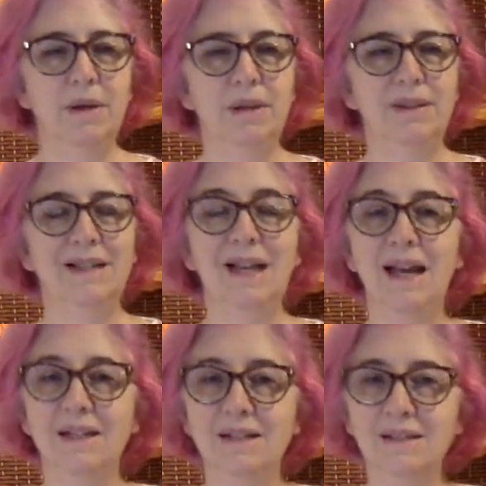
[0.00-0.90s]
the
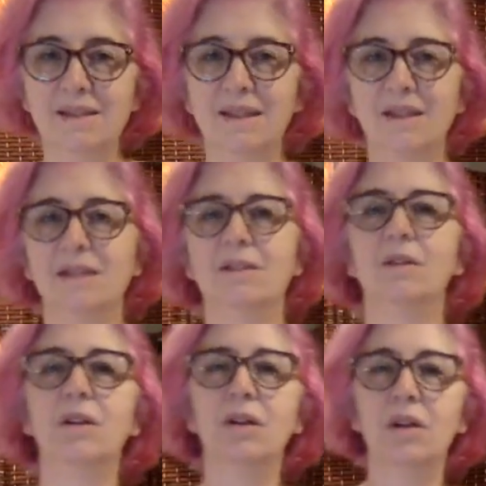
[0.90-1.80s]
guidance is
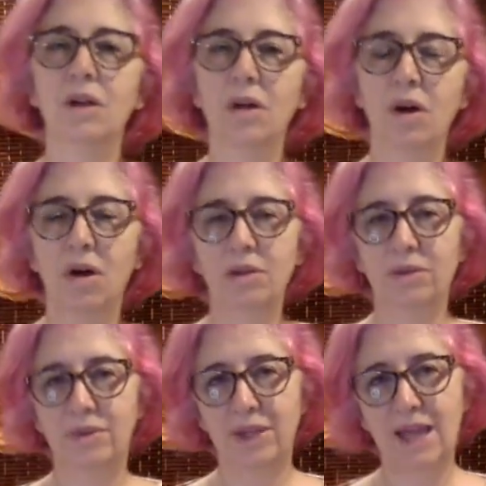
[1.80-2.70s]
all of
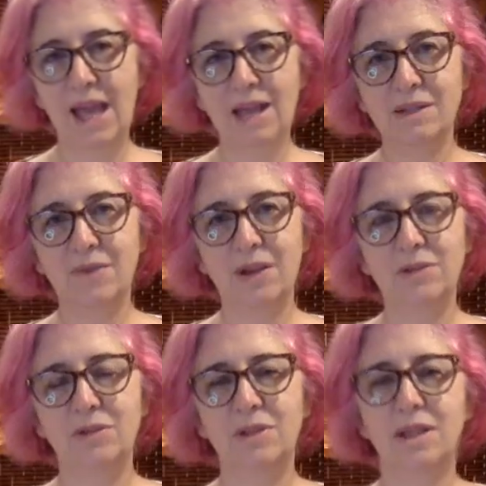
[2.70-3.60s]
the active
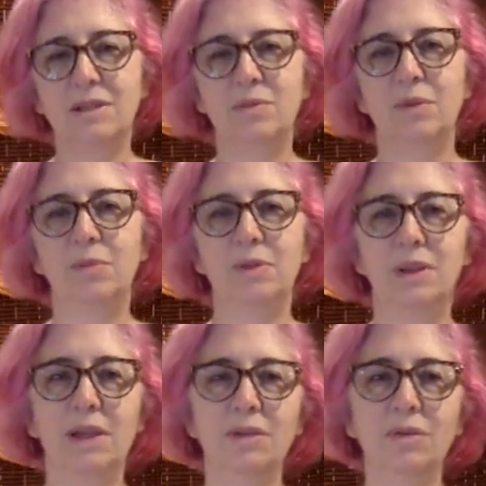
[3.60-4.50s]
exercises. We breathe
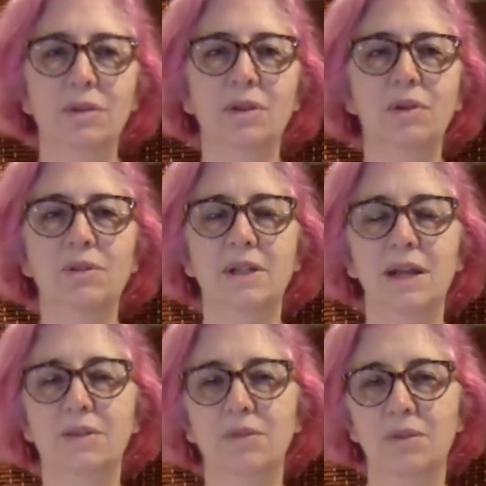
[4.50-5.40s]
in through the nose and out
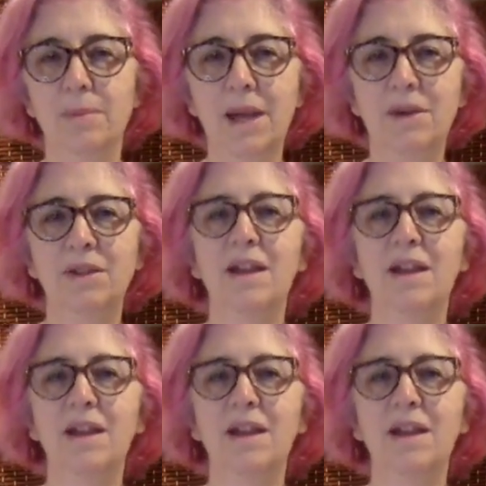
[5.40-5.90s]
through the mouth.